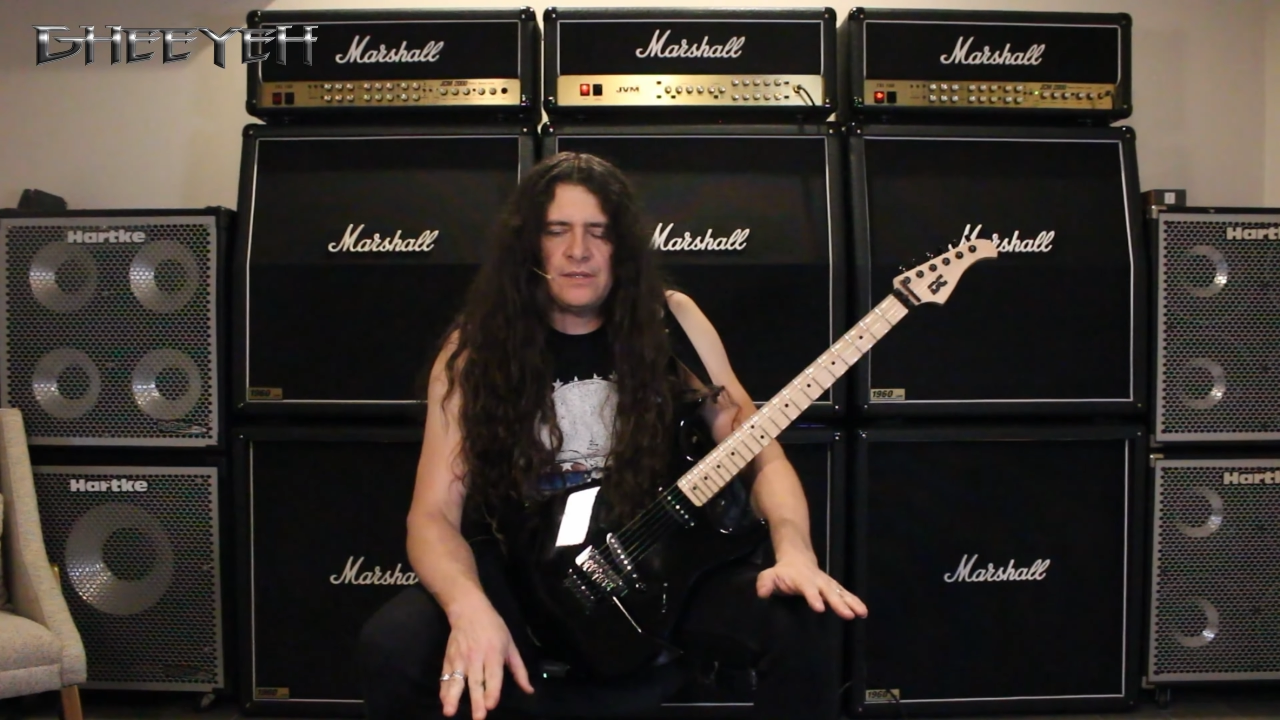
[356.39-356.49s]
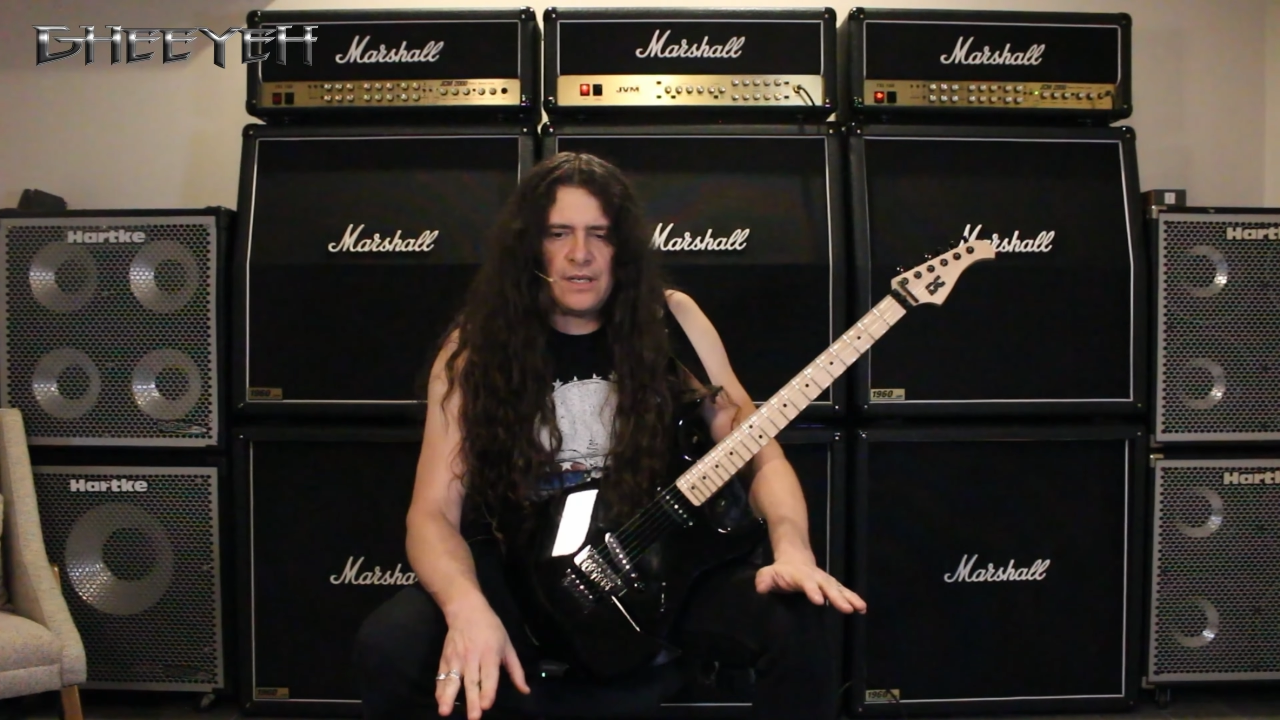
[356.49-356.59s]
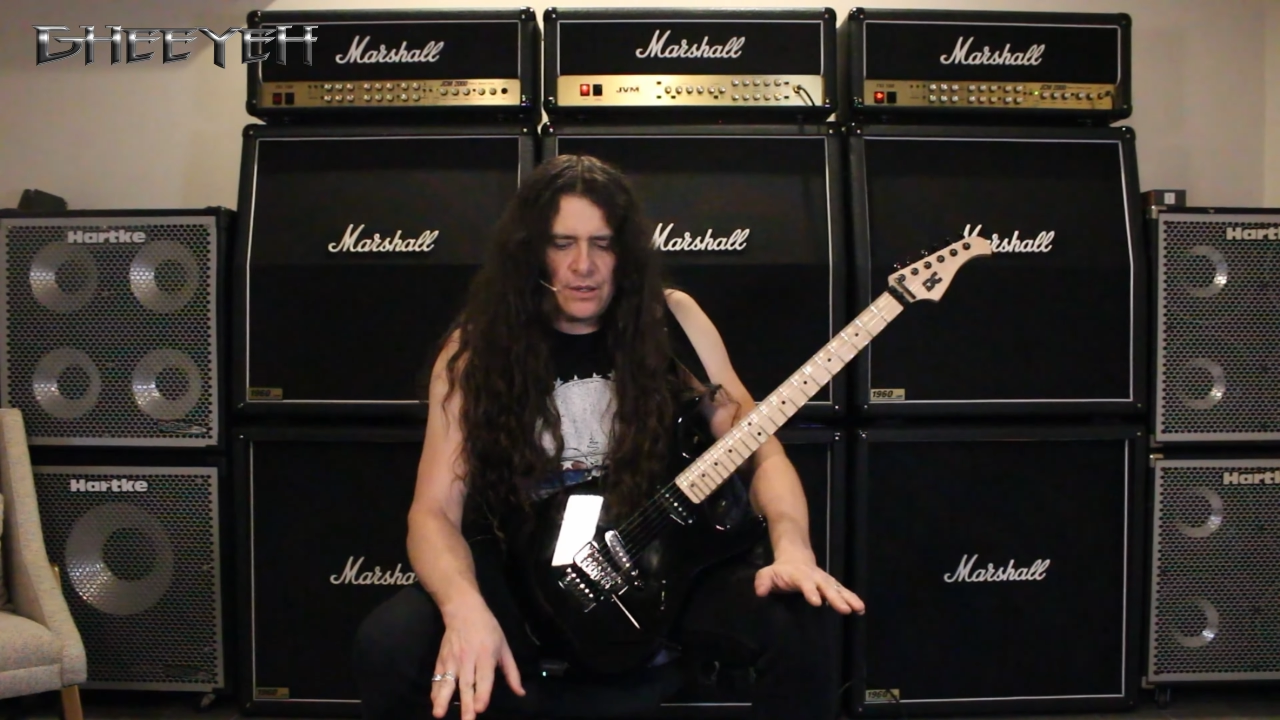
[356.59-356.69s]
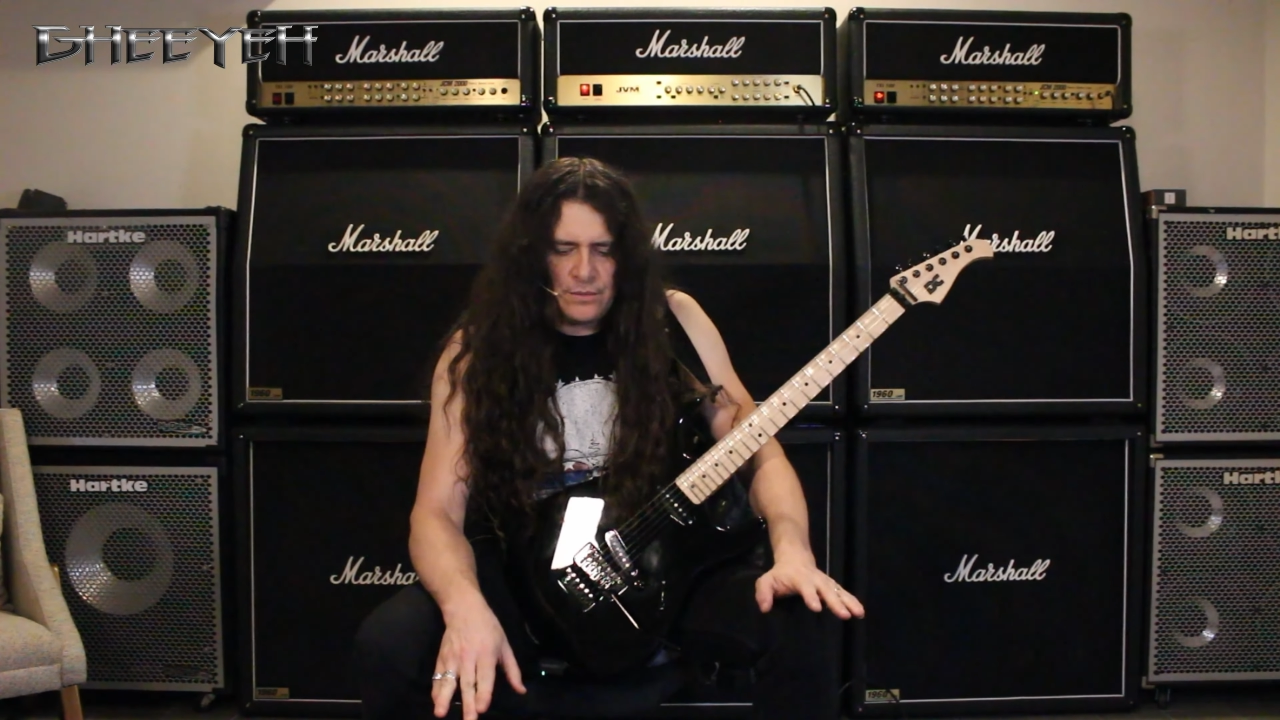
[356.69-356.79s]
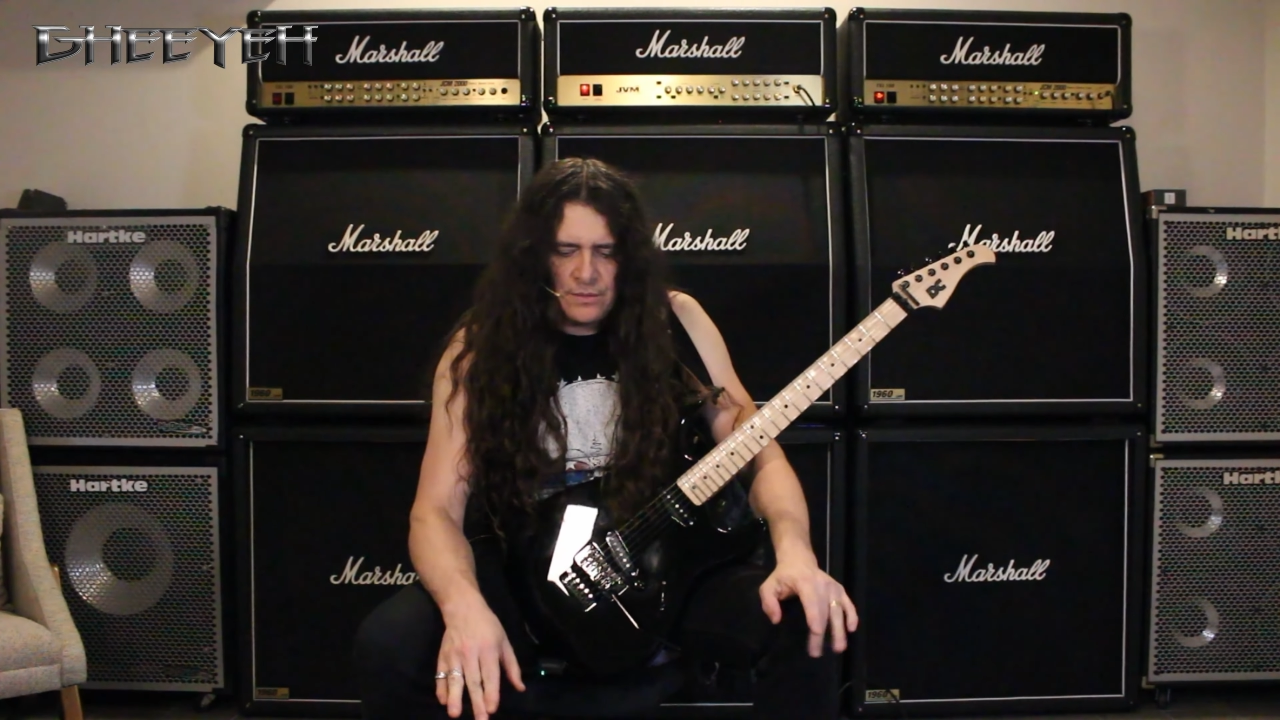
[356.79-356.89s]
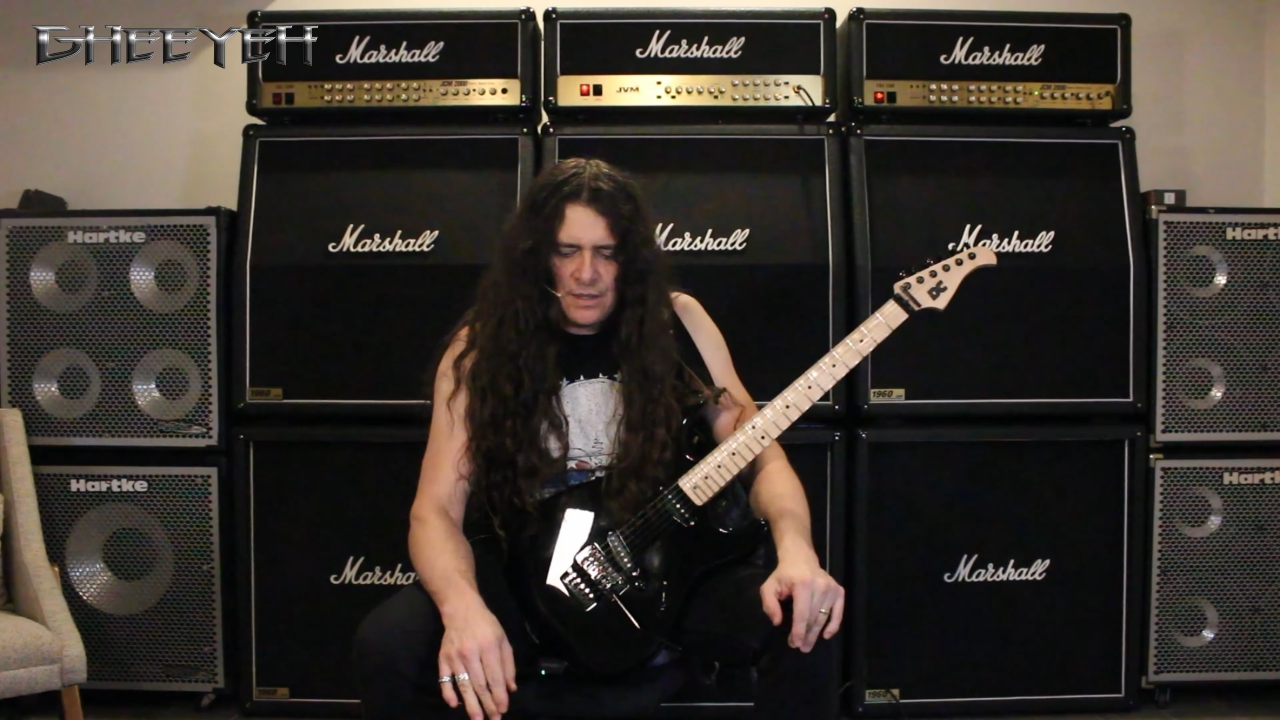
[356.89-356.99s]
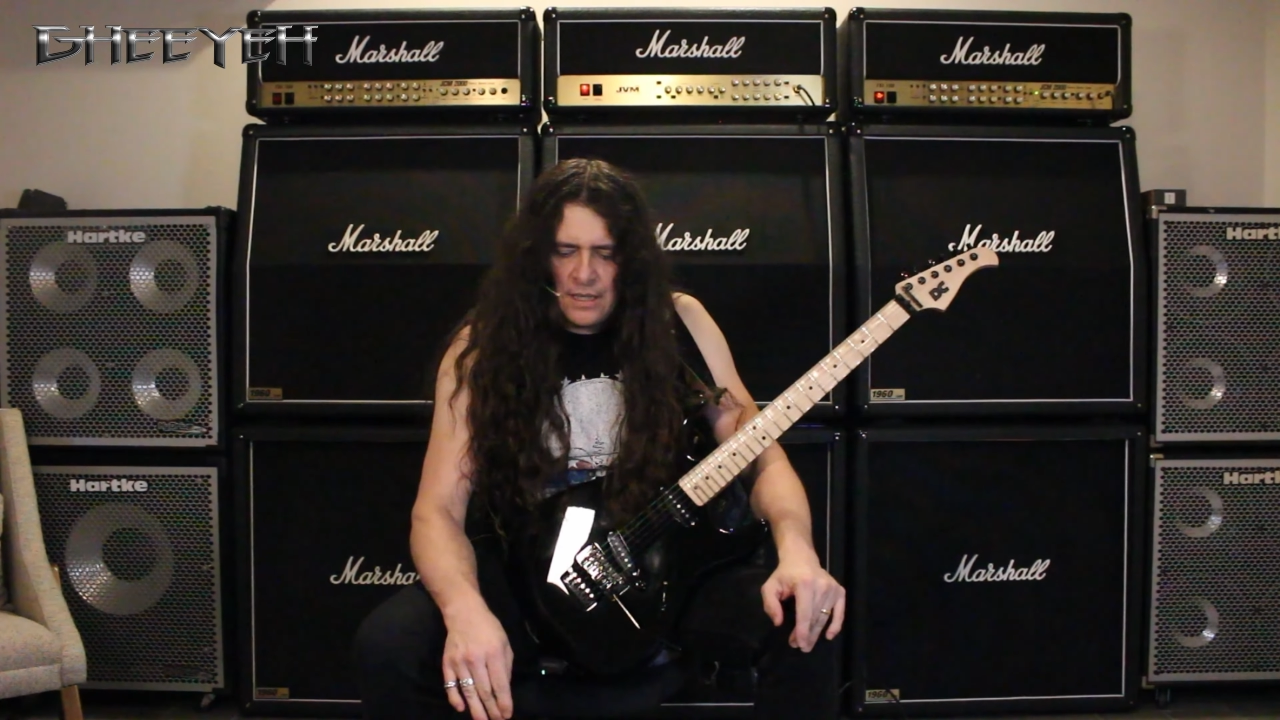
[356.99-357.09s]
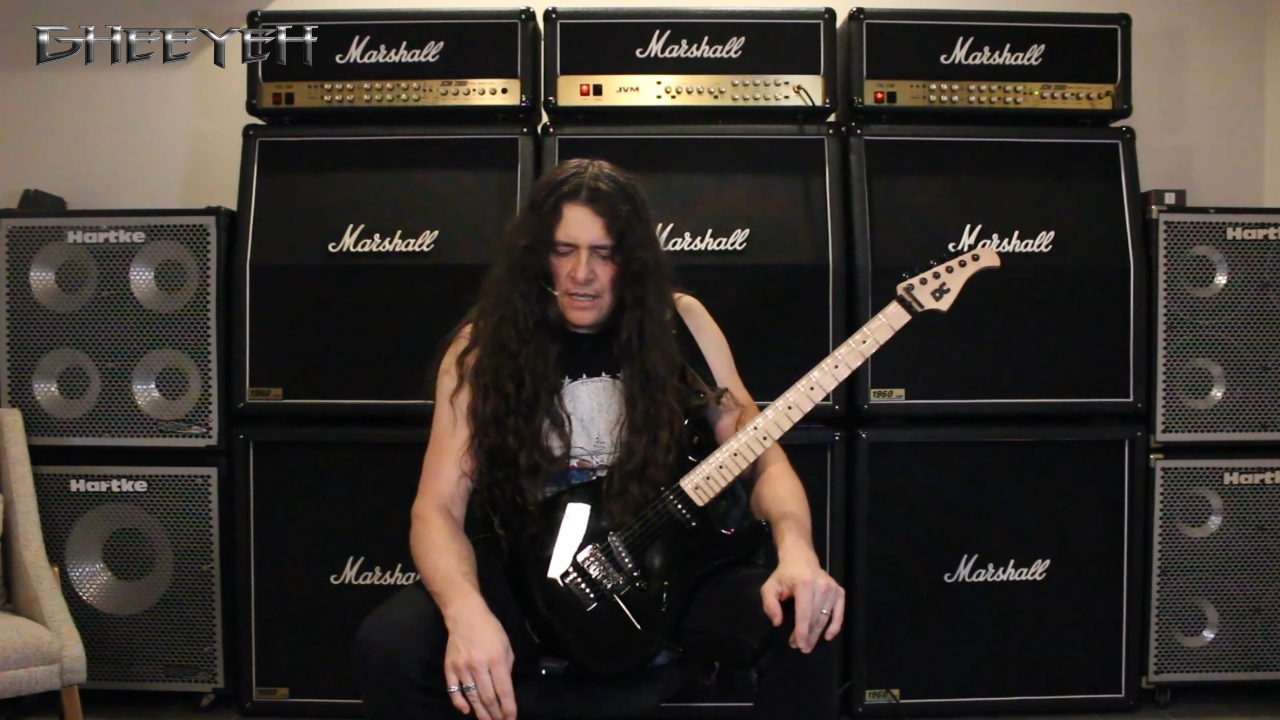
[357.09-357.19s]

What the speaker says: you know?